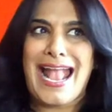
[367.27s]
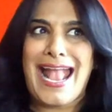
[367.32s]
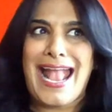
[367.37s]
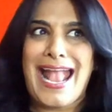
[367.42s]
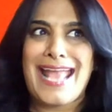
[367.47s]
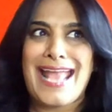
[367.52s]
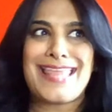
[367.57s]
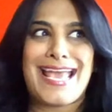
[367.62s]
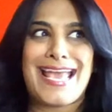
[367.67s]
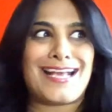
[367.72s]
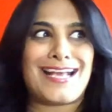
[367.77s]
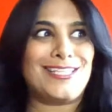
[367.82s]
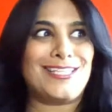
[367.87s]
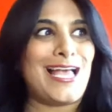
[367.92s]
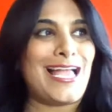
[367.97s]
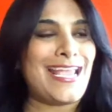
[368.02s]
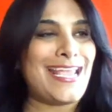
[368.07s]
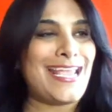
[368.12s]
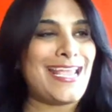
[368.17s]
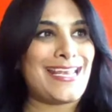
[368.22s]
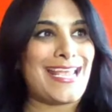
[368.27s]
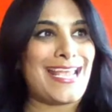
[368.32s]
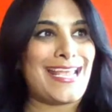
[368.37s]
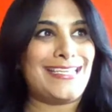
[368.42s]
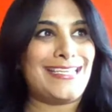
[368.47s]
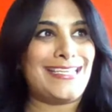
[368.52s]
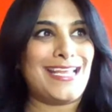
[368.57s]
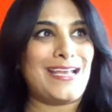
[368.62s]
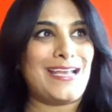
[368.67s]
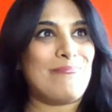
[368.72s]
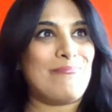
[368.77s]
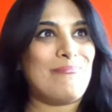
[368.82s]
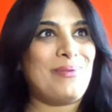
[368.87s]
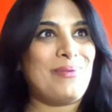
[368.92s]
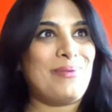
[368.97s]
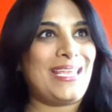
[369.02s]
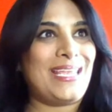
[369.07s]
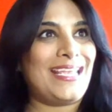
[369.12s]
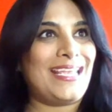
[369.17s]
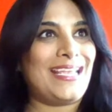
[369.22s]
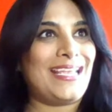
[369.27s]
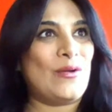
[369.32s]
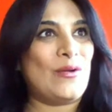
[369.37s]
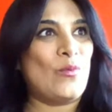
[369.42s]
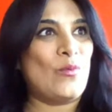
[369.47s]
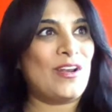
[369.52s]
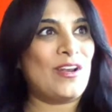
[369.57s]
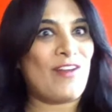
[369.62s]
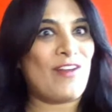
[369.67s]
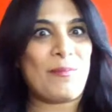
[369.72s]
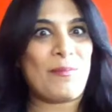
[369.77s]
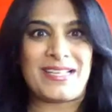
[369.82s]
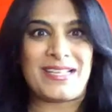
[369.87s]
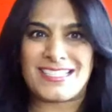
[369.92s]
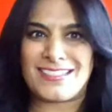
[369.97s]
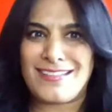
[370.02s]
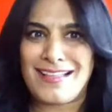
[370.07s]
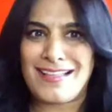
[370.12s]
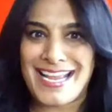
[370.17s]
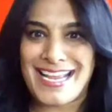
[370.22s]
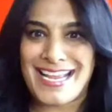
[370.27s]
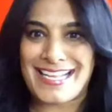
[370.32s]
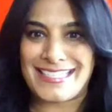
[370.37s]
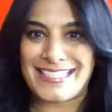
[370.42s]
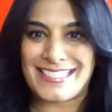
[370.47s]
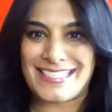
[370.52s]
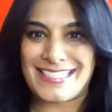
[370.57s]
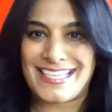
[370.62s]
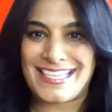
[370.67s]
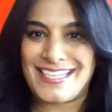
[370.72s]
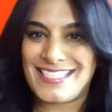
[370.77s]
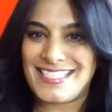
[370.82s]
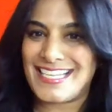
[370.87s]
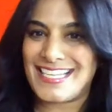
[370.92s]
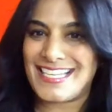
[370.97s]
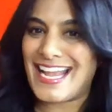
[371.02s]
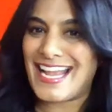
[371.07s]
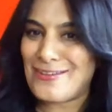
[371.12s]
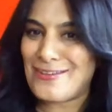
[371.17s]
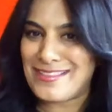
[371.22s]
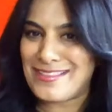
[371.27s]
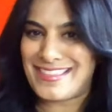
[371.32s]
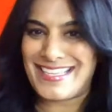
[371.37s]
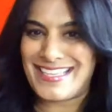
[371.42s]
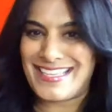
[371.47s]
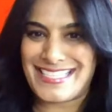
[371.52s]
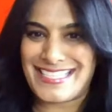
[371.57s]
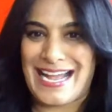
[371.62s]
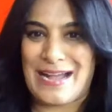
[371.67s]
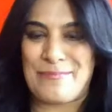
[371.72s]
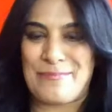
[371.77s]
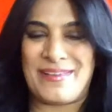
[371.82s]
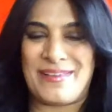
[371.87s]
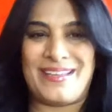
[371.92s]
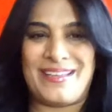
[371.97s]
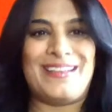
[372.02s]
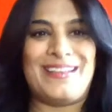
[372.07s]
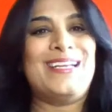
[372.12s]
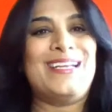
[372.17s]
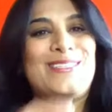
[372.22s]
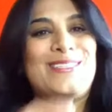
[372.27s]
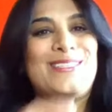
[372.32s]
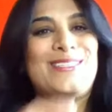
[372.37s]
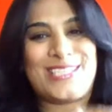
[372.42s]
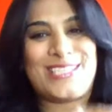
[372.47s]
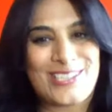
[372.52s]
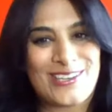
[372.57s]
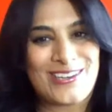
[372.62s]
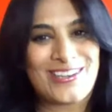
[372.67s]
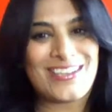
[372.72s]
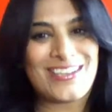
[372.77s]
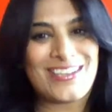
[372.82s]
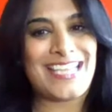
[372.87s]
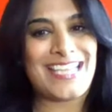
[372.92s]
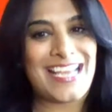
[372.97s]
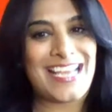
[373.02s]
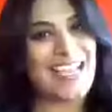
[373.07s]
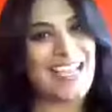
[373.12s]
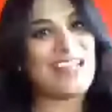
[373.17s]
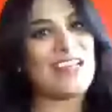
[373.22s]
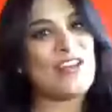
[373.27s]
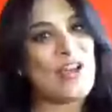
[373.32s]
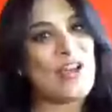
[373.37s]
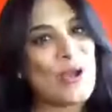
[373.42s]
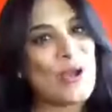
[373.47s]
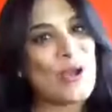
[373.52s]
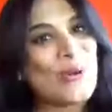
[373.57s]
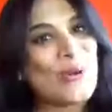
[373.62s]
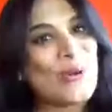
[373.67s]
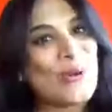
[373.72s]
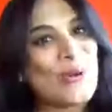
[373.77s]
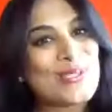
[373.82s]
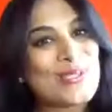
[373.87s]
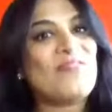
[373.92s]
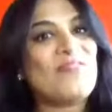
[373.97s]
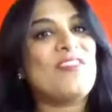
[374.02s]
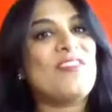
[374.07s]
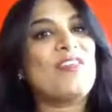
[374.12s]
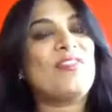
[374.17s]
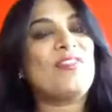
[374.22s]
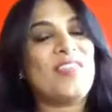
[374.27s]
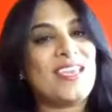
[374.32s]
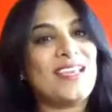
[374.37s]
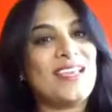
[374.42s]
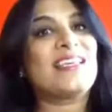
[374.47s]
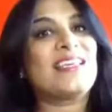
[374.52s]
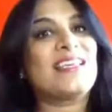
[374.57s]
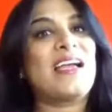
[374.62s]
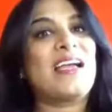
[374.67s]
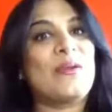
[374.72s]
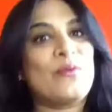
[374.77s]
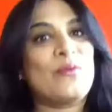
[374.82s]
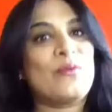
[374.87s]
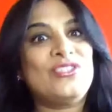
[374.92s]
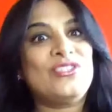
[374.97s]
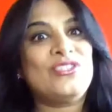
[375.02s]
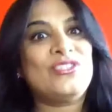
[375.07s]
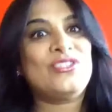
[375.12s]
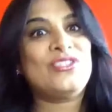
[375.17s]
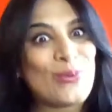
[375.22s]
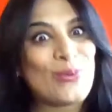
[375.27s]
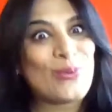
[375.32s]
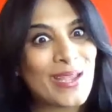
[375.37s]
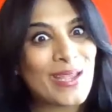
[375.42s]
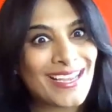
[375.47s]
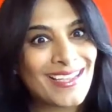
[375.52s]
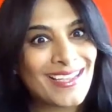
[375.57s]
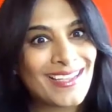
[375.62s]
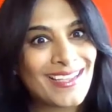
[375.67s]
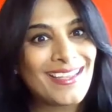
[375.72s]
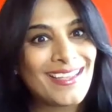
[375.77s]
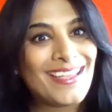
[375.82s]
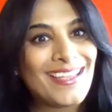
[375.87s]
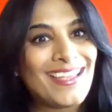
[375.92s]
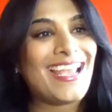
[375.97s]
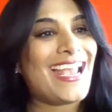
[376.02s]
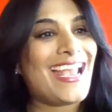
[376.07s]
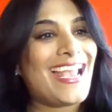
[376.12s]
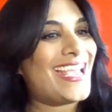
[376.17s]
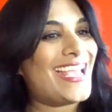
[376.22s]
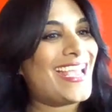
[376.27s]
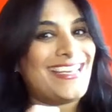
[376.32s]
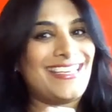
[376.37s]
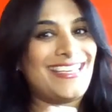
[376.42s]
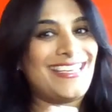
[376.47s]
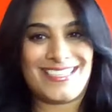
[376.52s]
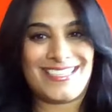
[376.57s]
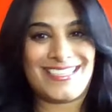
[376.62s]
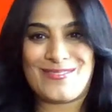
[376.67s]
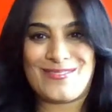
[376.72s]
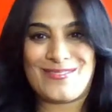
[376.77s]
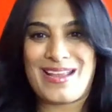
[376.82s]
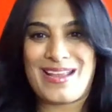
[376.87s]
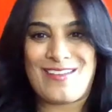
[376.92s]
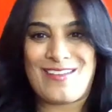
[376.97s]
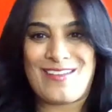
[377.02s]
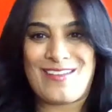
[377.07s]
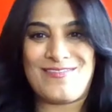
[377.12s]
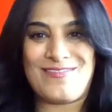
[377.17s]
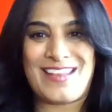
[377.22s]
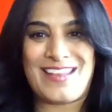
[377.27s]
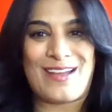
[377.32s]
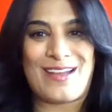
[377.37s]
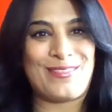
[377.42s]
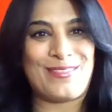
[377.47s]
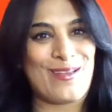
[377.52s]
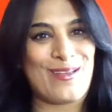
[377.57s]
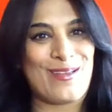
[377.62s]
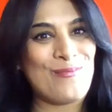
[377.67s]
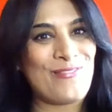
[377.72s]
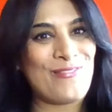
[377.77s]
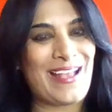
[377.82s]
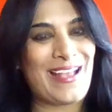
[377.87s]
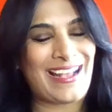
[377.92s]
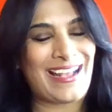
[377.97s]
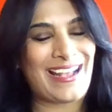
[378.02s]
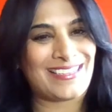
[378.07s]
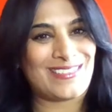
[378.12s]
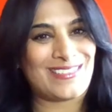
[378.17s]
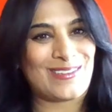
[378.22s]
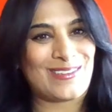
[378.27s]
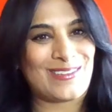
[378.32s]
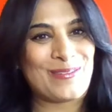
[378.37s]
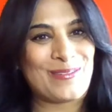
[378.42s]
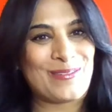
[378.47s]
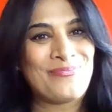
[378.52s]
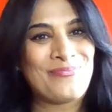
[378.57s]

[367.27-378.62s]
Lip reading: And that client ended up being one of our best clients. And I said, how did this happen? So I started taking notes of the things I was doing. And we have now the Om Factor.